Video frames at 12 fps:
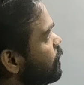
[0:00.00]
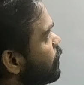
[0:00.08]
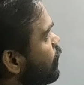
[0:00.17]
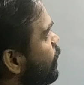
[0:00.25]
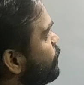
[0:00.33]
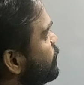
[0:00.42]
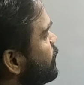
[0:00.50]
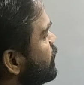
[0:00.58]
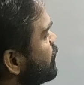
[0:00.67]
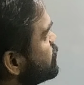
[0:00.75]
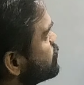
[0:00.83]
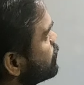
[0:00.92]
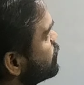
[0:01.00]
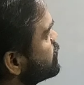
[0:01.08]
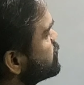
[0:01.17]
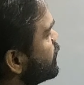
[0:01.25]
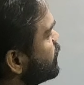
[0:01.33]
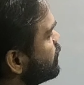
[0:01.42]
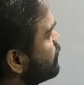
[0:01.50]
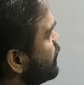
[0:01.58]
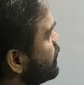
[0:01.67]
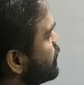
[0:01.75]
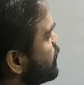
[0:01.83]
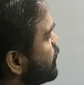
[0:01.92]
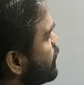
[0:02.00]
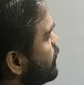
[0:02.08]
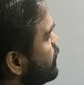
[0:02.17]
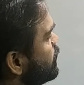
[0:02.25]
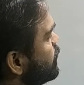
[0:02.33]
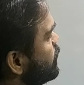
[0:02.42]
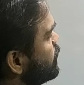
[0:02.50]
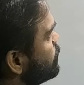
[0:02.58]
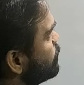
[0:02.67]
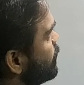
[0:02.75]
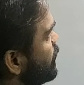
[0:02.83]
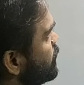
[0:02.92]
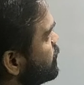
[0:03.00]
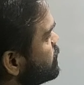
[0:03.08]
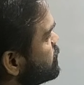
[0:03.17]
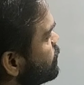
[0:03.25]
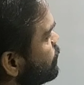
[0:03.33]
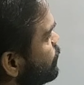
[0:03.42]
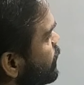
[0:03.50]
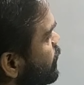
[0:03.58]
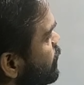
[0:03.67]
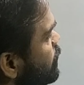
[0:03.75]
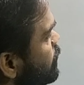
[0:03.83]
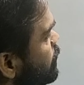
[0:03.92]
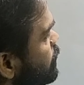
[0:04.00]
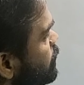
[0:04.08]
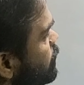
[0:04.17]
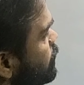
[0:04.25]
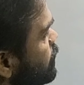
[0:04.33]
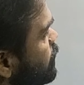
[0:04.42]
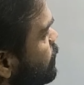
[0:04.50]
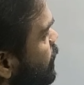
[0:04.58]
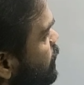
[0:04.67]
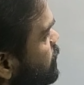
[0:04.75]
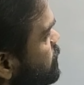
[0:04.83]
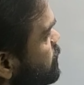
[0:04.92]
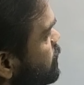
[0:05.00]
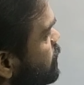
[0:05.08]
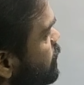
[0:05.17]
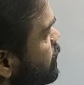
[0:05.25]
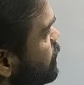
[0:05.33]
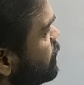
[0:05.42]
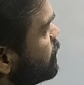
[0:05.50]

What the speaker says: complementary. So this I can write 90 minus 30 minus theta,